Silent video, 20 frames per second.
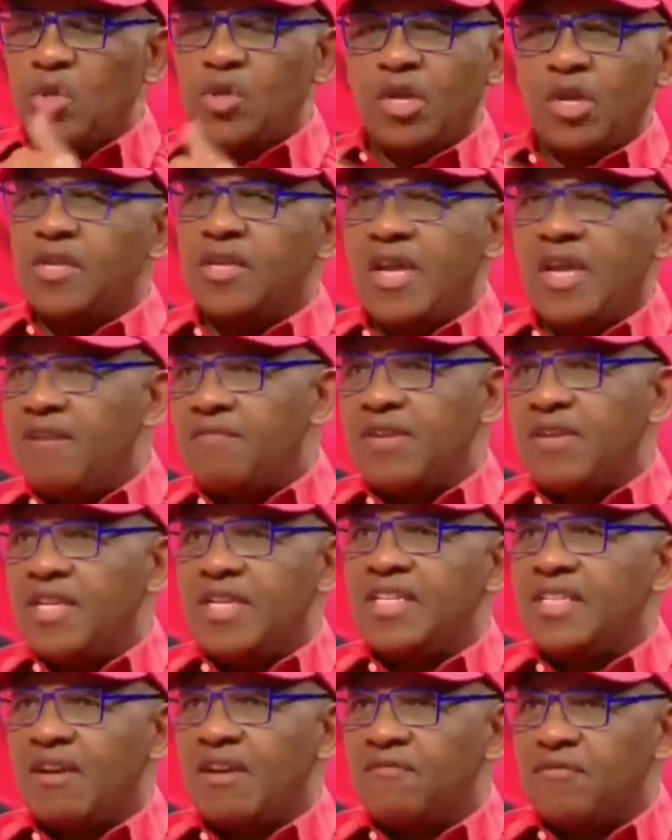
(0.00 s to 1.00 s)
we don't have an
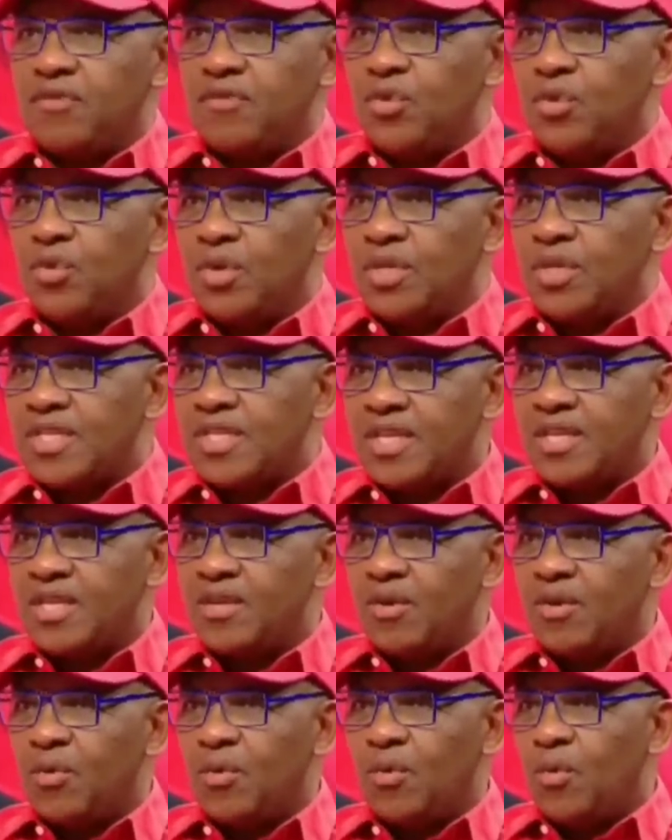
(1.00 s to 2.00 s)
interview and
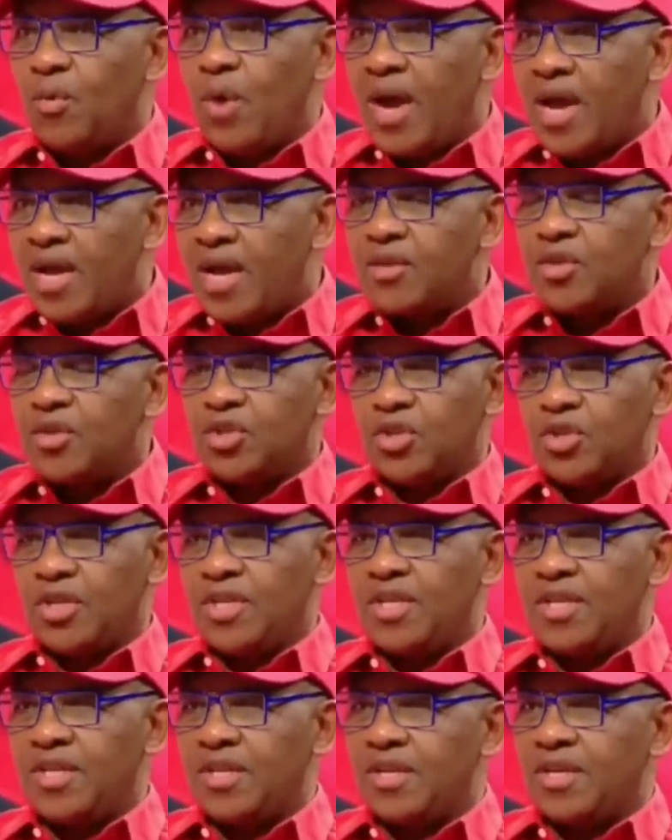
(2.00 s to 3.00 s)
say, why are you
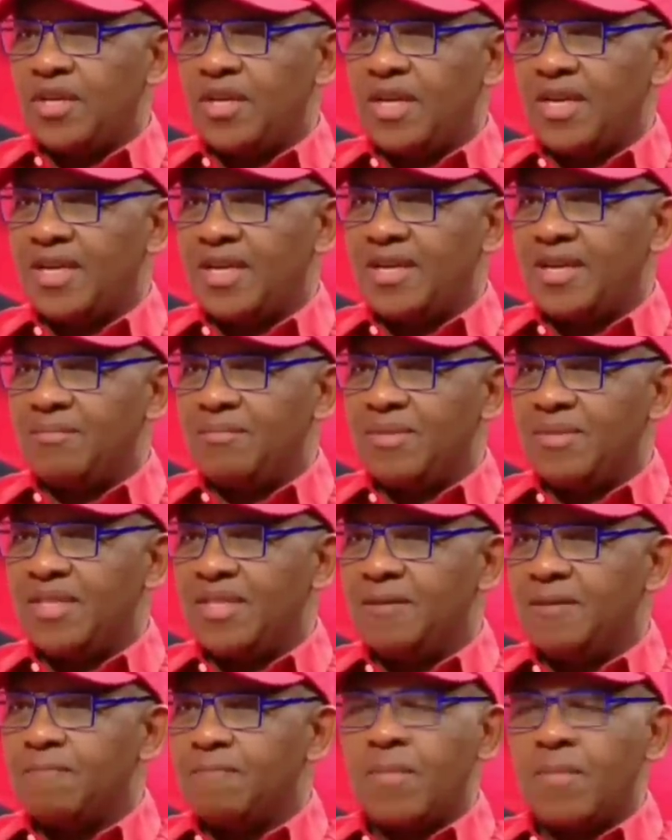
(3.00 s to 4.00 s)
joining Clement?